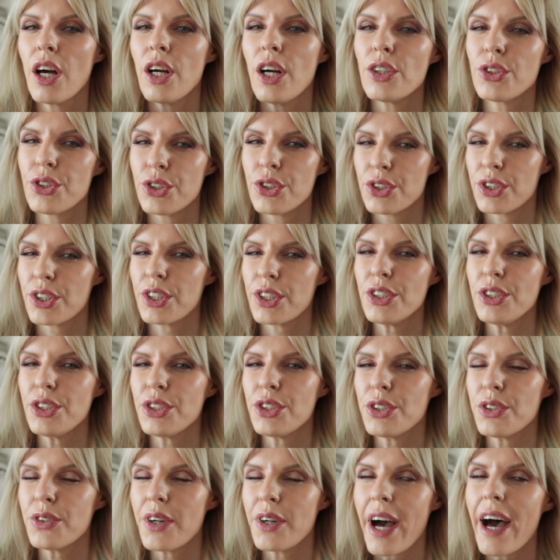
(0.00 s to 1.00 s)
Should
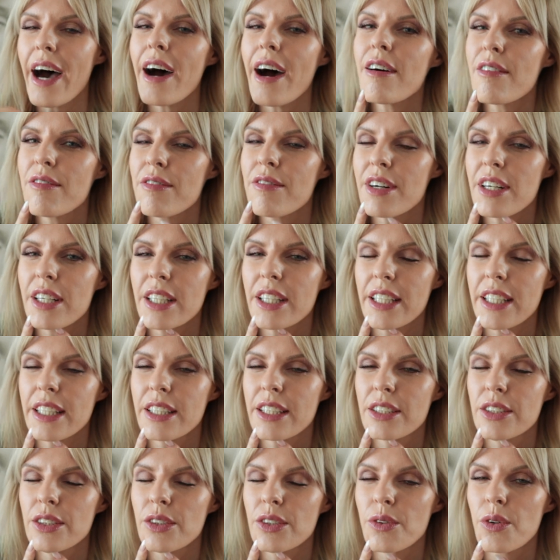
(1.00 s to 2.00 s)
you ever
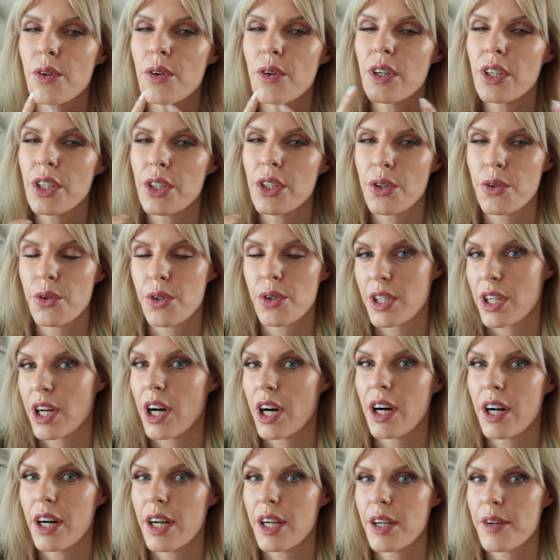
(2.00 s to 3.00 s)
ignore your
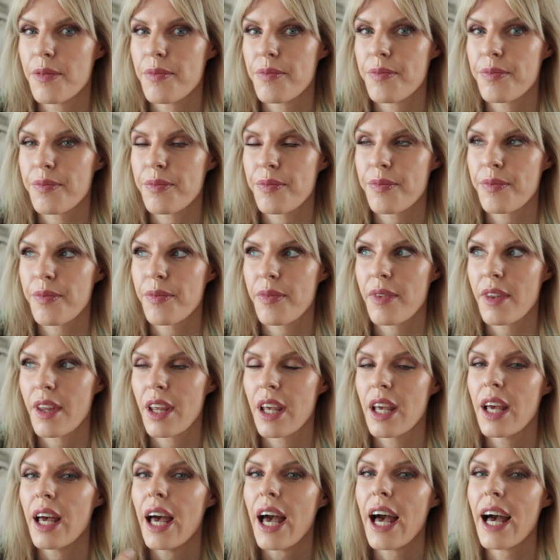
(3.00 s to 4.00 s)
guy?
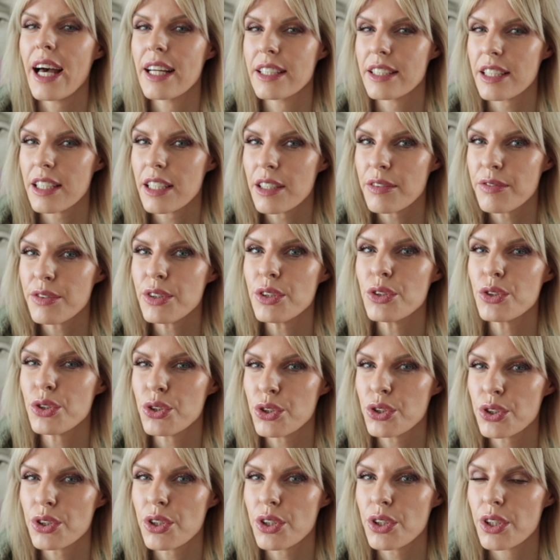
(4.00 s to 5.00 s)
And if you
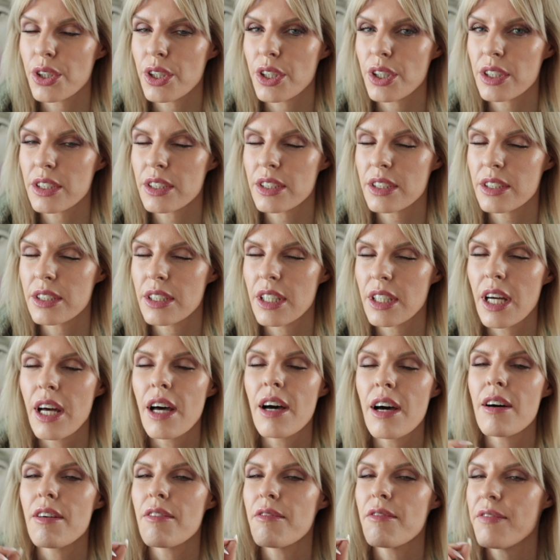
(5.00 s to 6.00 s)
should,
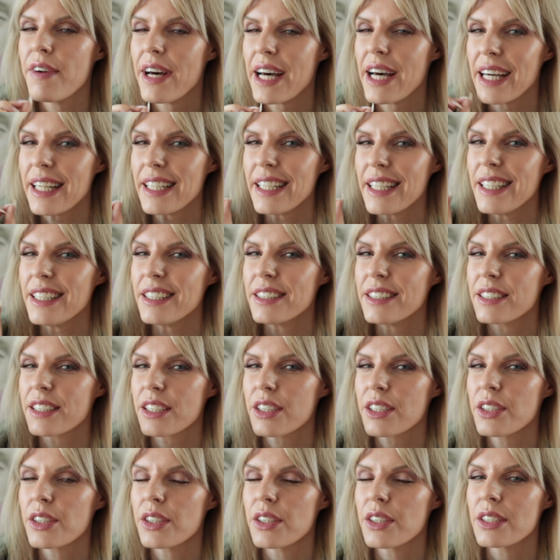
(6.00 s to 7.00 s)
then it's a
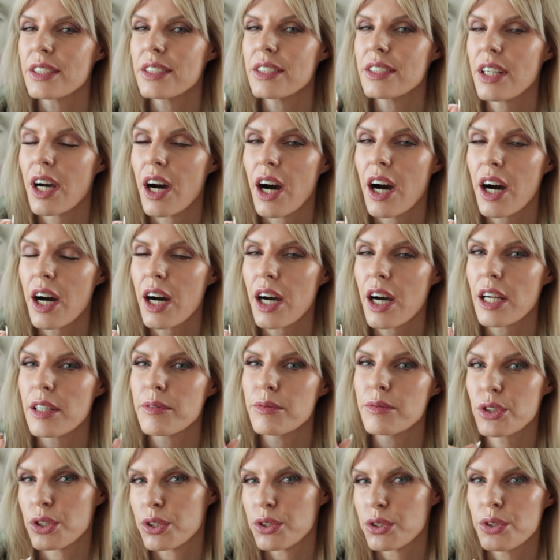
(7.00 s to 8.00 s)
good
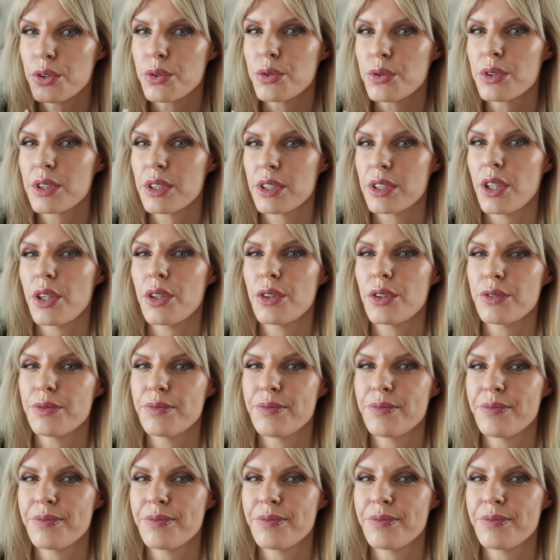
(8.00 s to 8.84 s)
time to do so.